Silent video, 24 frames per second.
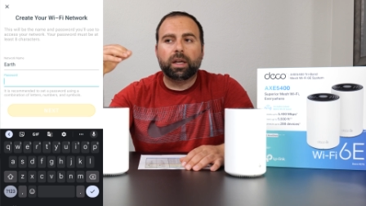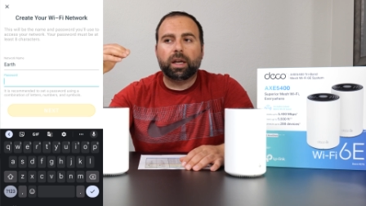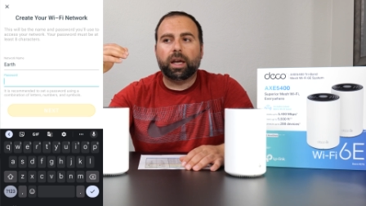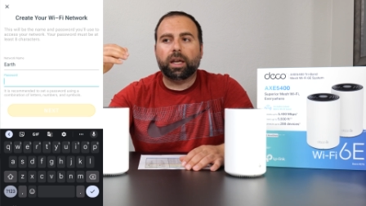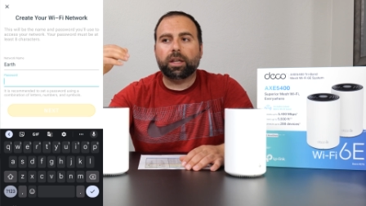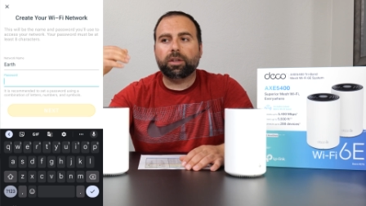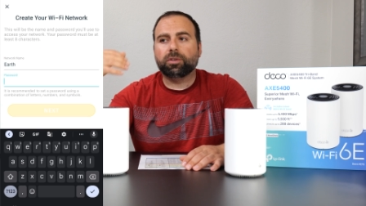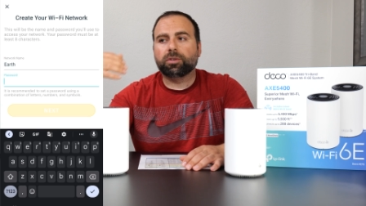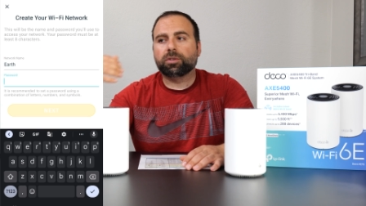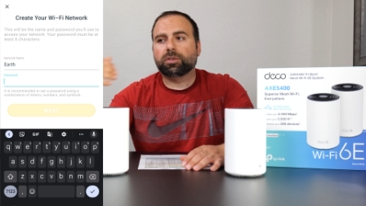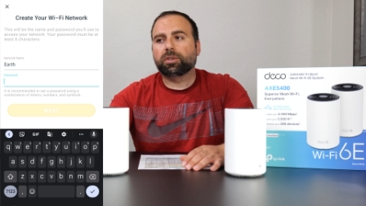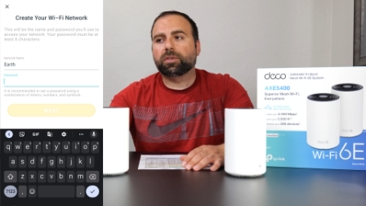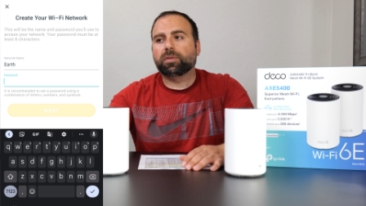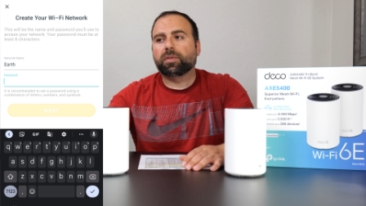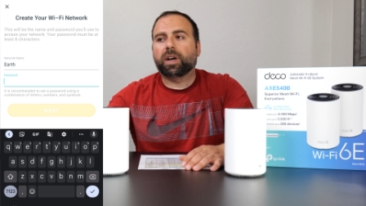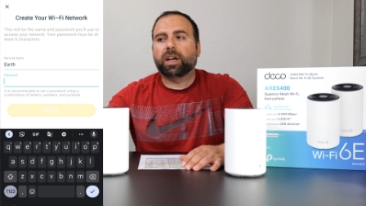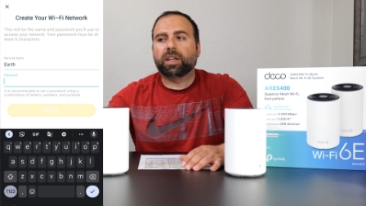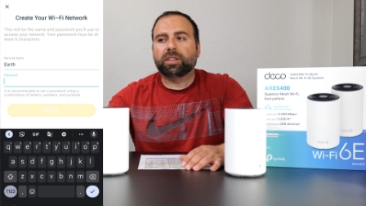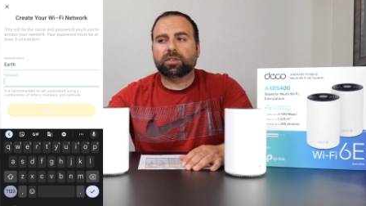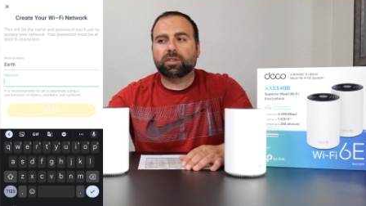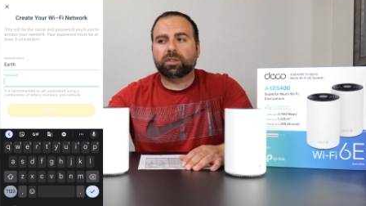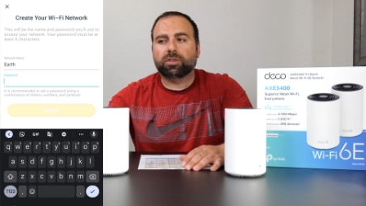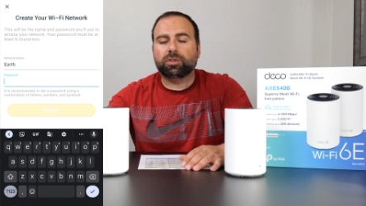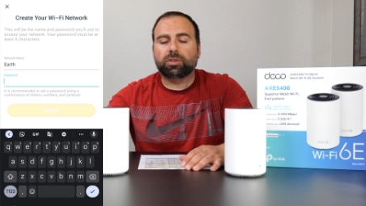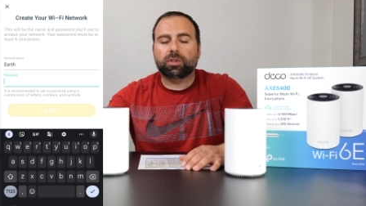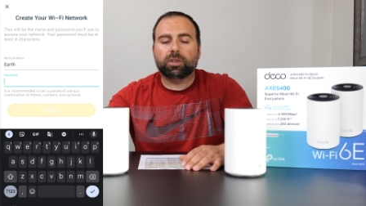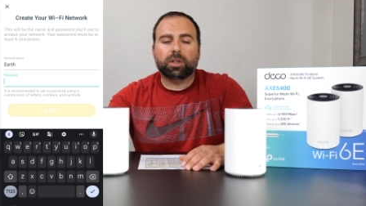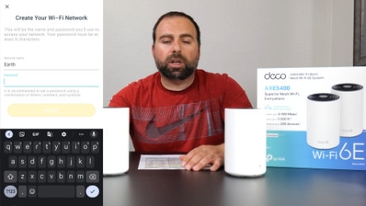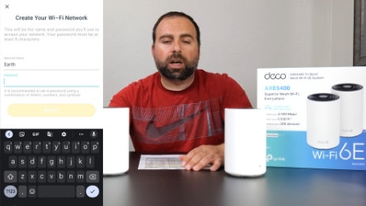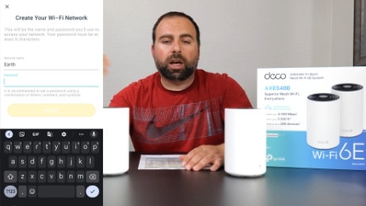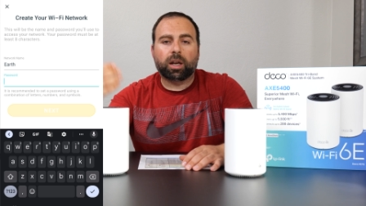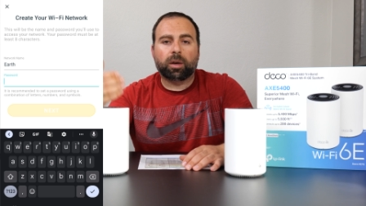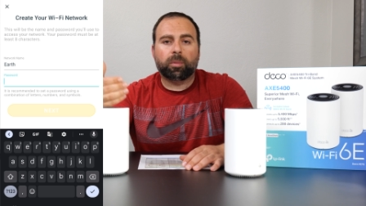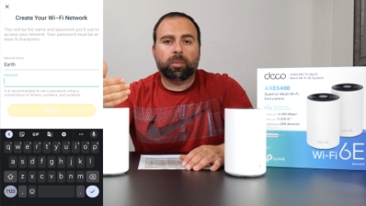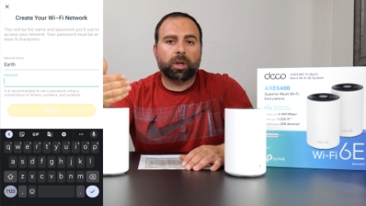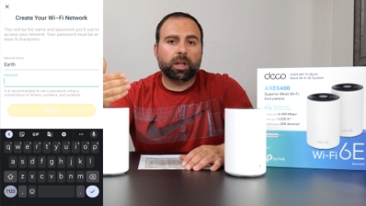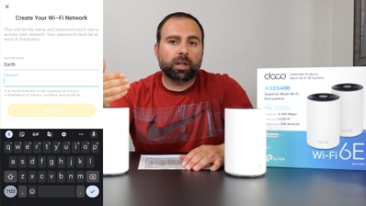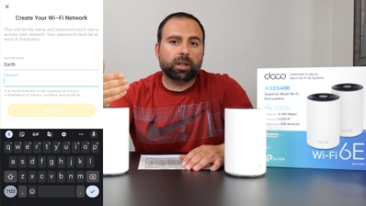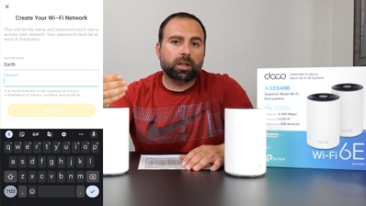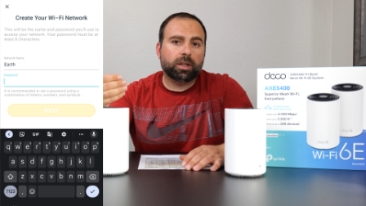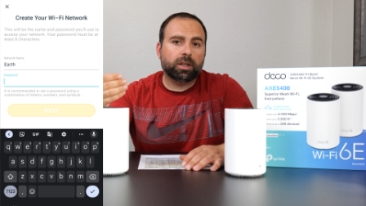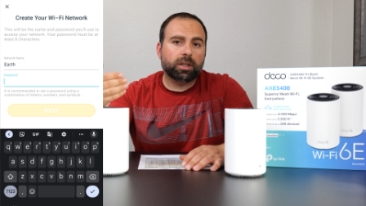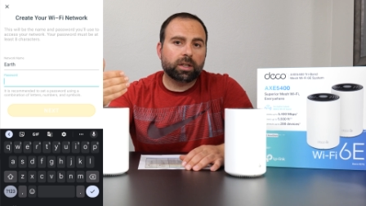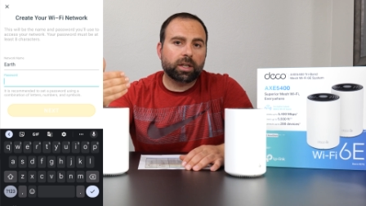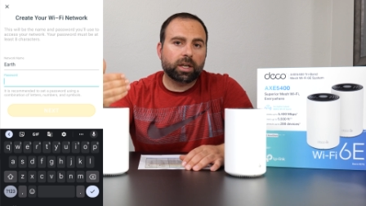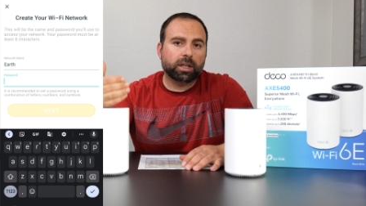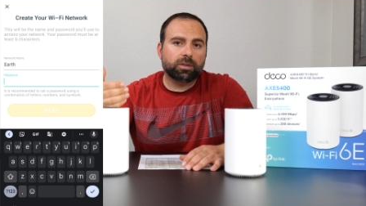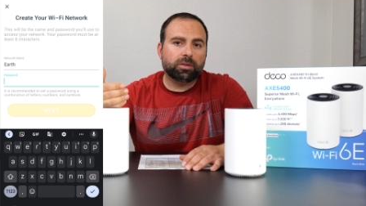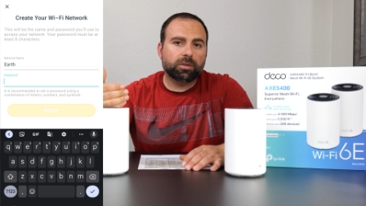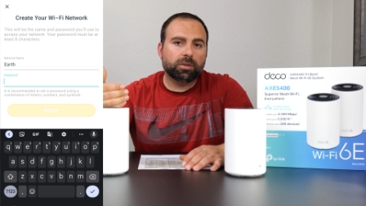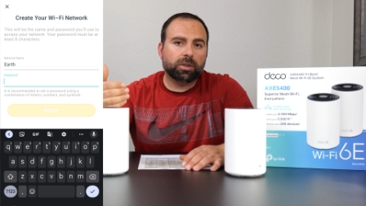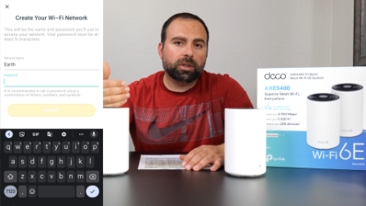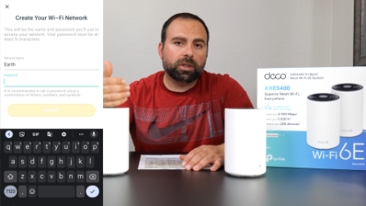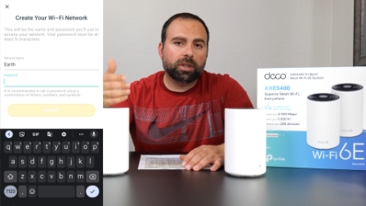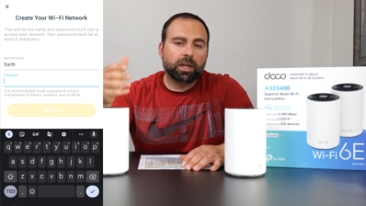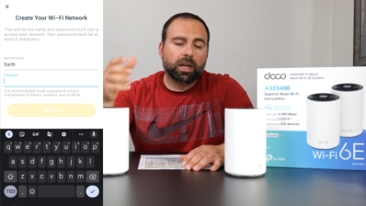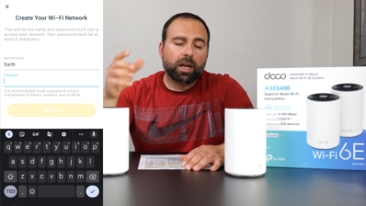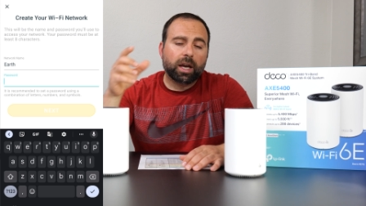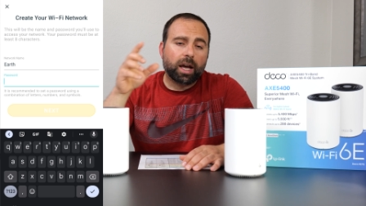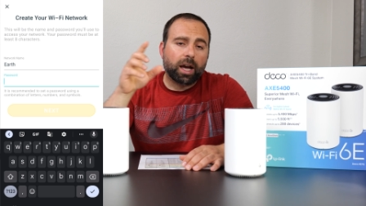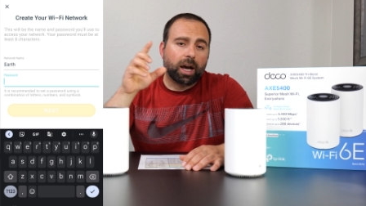and your devices should automatically connect to it.